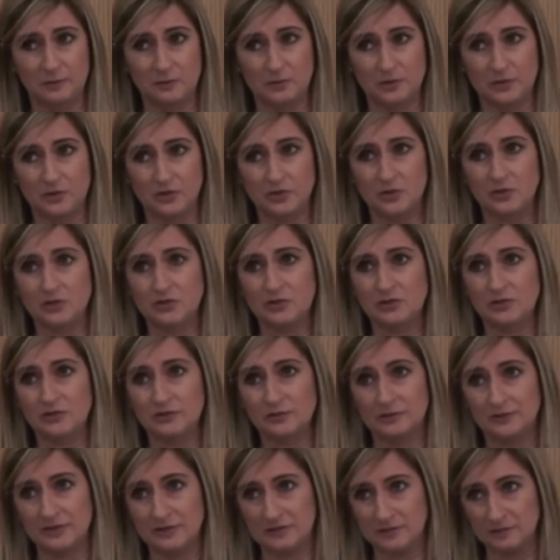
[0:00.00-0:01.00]

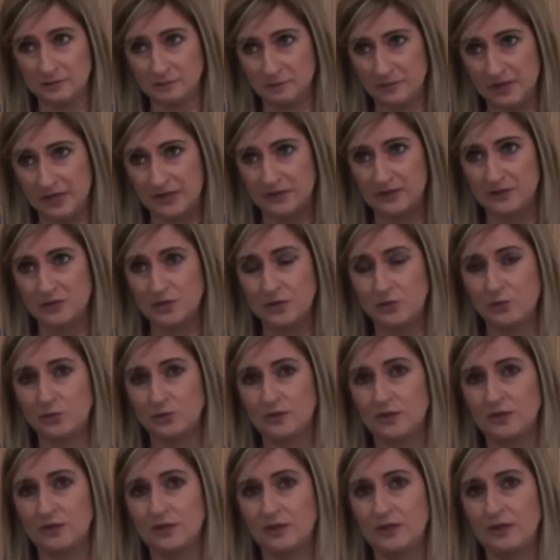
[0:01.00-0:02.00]
production of this
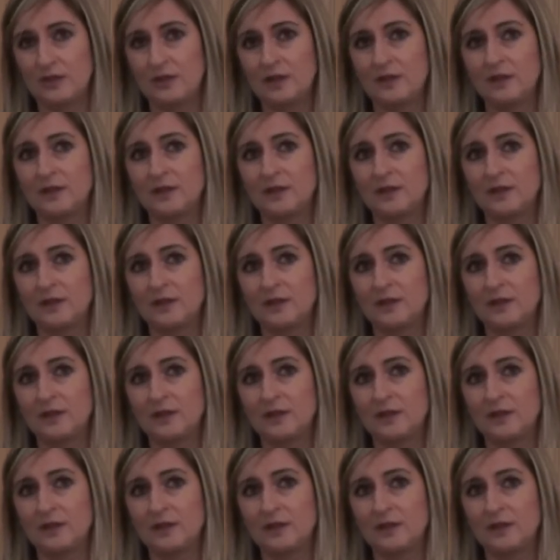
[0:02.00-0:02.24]
melatonin,